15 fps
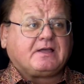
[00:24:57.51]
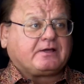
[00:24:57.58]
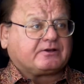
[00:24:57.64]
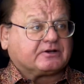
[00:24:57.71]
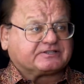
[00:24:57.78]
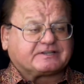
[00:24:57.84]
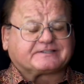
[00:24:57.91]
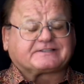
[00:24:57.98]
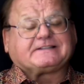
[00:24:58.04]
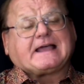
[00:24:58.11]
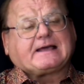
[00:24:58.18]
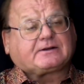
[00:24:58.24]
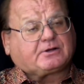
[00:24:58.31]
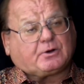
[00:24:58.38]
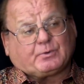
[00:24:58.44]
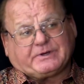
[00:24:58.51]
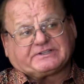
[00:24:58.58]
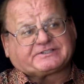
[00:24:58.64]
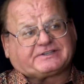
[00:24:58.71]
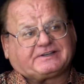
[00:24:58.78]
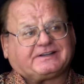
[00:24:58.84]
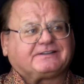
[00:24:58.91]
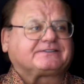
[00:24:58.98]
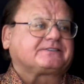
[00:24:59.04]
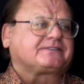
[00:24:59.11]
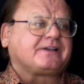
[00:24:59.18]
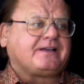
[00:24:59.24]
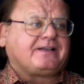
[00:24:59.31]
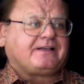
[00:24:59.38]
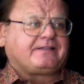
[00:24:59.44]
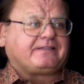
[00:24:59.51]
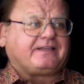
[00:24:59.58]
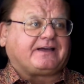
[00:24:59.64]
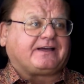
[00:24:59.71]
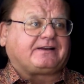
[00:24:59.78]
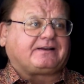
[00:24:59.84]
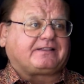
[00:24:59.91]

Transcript: because it's not coincidence that